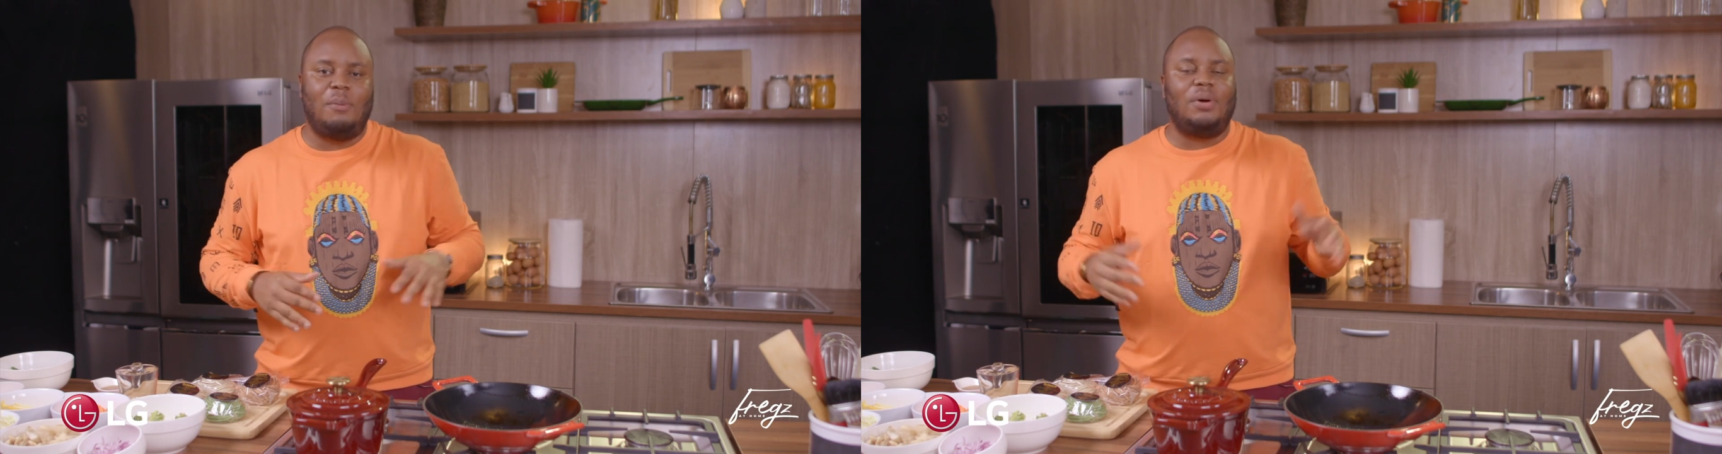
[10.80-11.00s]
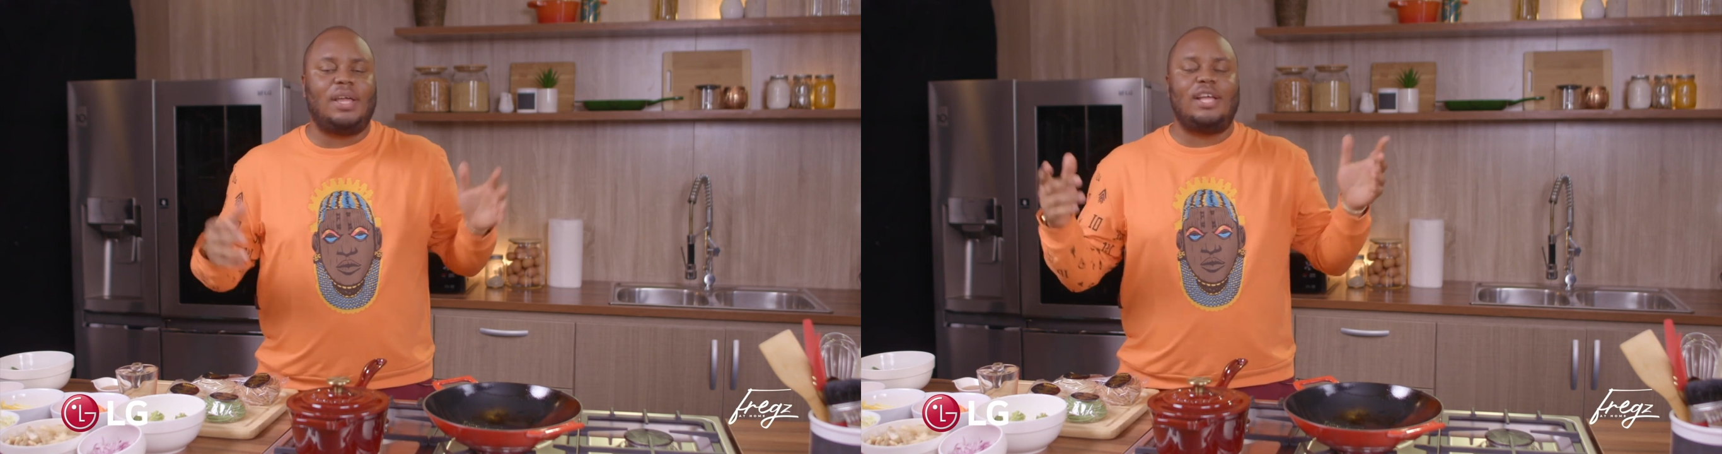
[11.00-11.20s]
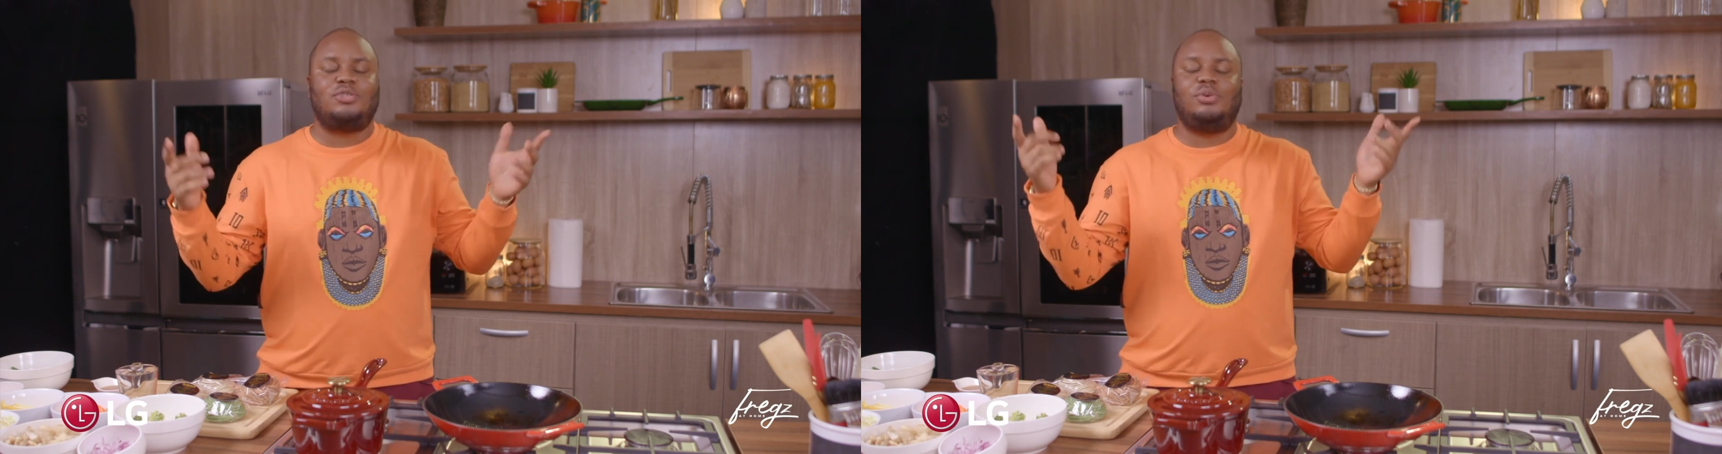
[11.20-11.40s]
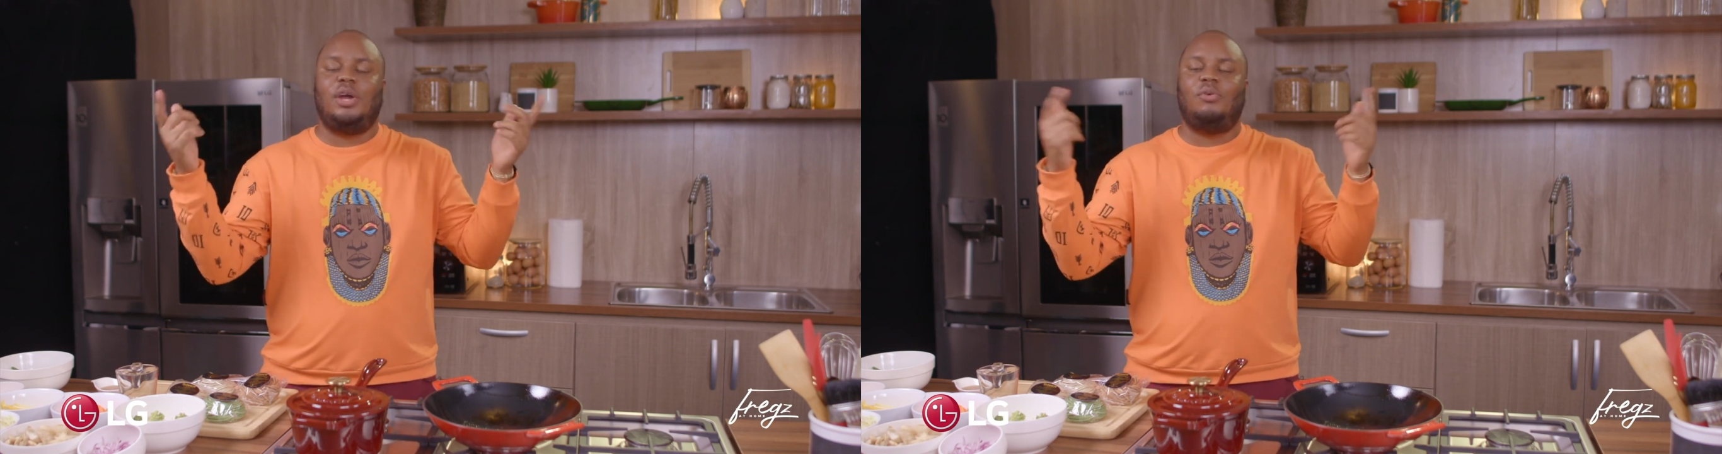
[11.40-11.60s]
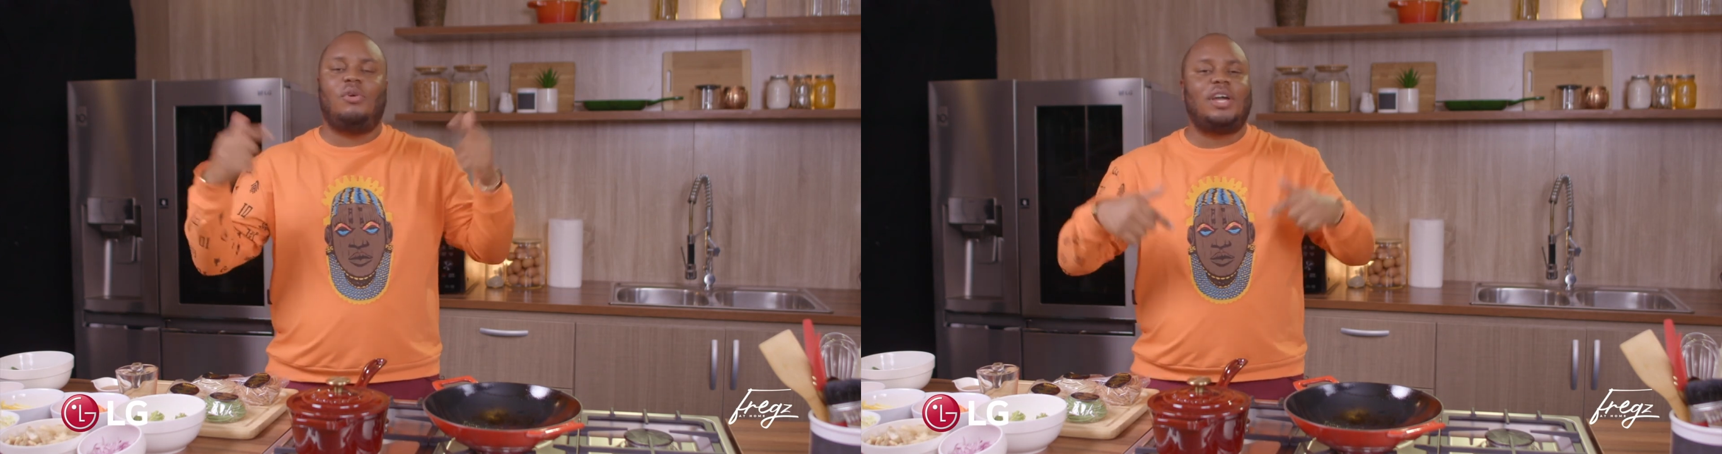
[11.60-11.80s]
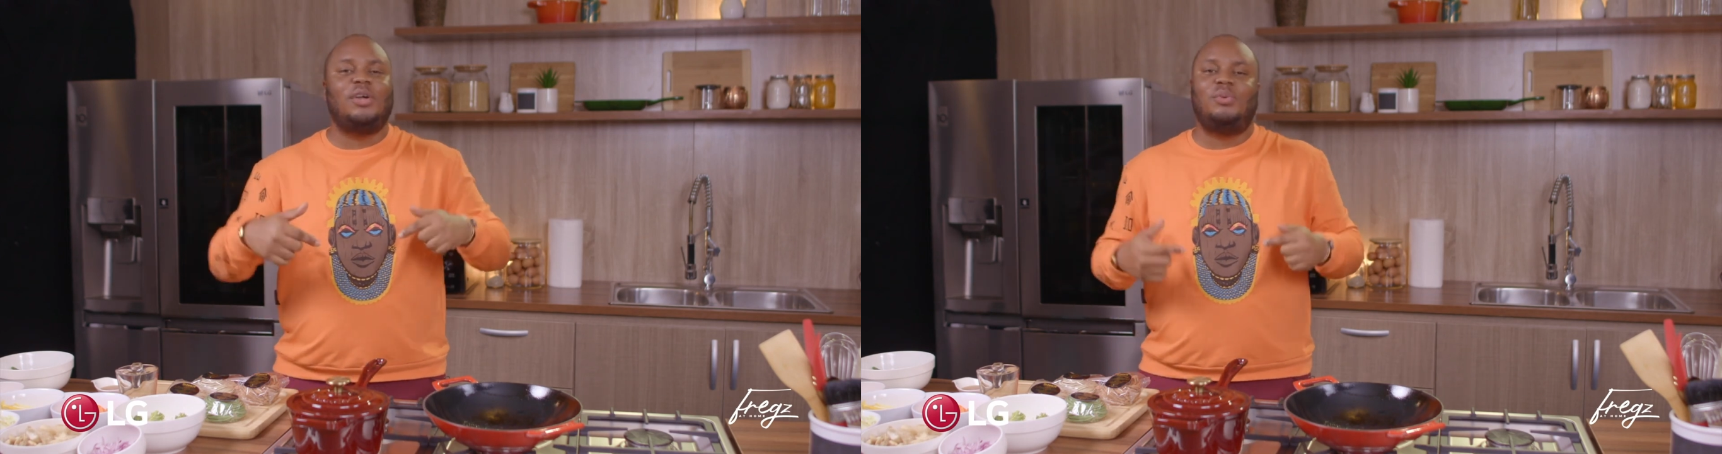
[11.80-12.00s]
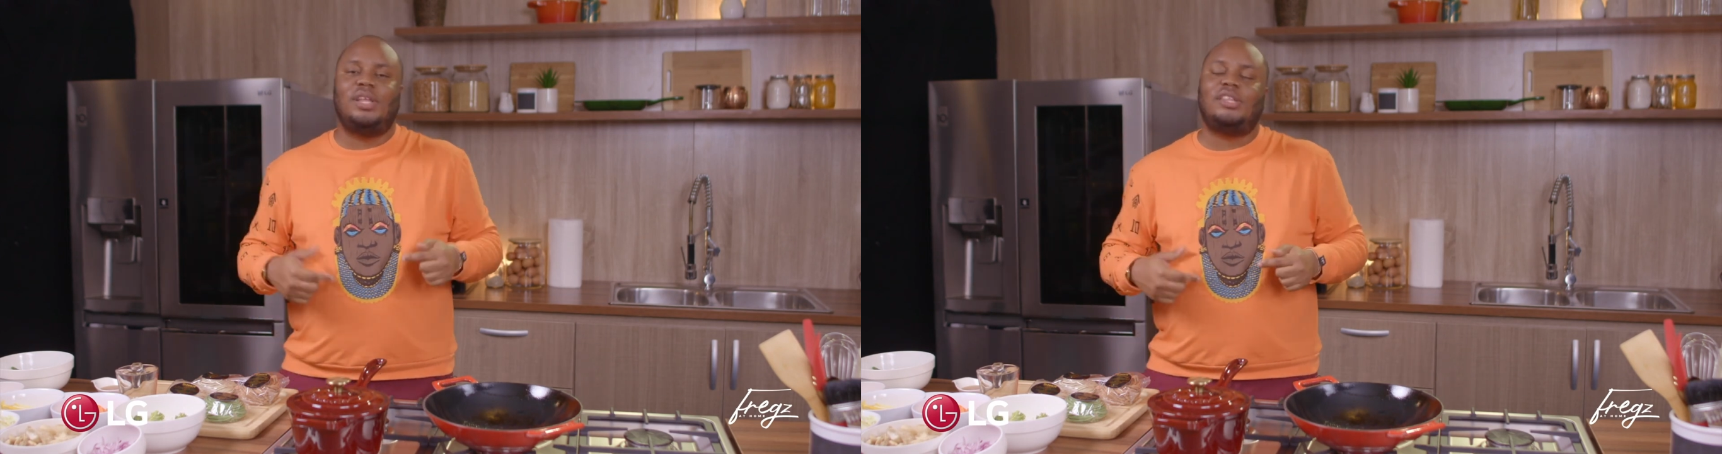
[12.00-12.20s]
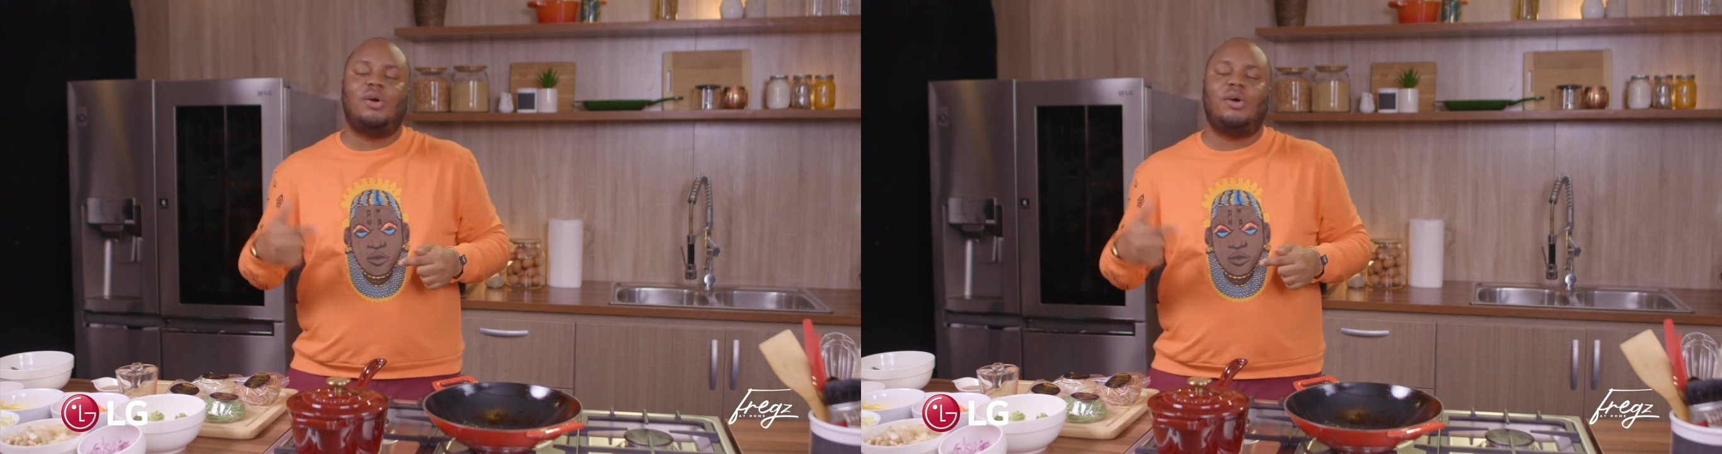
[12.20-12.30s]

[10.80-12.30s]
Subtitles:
but guess who you're rocking with?